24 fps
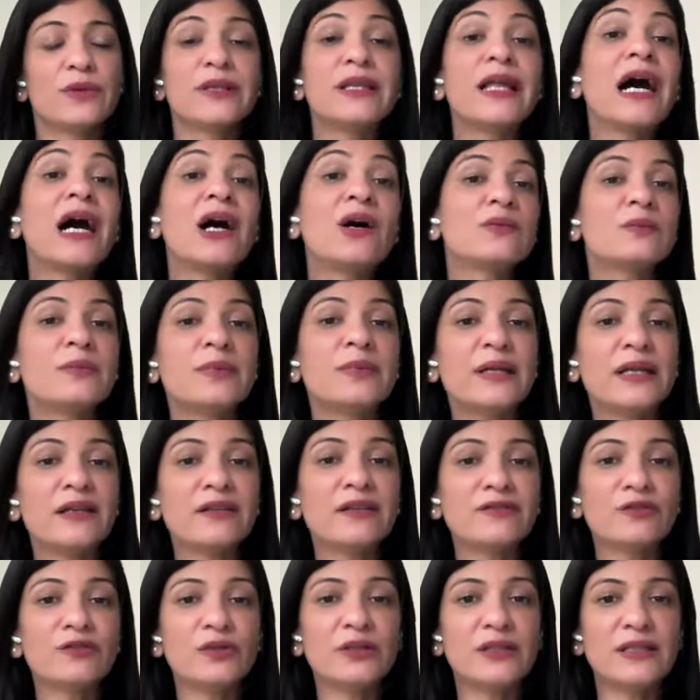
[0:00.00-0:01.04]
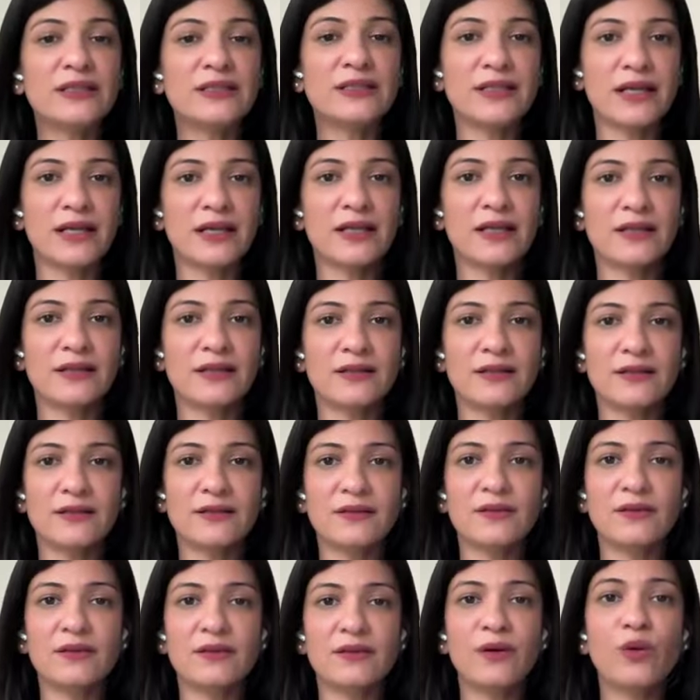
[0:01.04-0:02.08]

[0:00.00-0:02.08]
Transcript: without being fully taken